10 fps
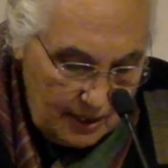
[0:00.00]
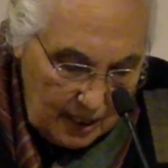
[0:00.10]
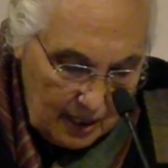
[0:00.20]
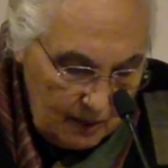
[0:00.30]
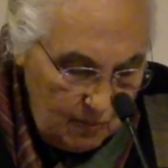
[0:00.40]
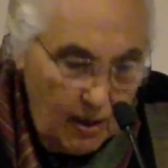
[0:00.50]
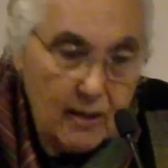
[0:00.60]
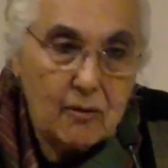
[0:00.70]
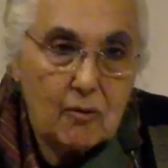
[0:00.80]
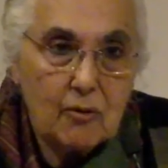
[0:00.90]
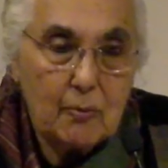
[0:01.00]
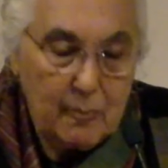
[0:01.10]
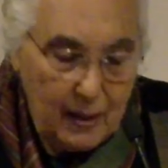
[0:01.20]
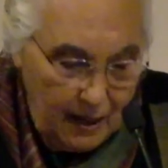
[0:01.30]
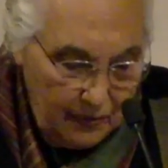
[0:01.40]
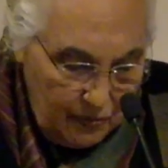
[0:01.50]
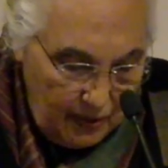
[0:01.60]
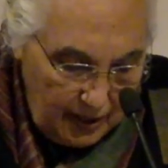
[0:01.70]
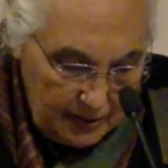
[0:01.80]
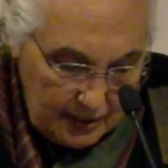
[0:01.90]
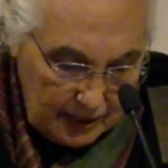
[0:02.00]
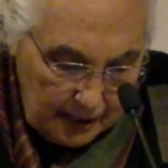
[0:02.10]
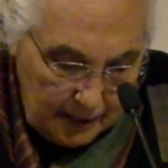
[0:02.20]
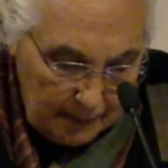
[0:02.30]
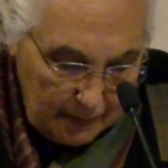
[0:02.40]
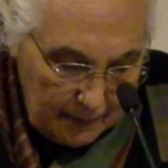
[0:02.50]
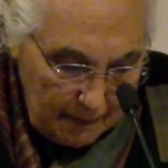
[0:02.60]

taken by Europe at that time?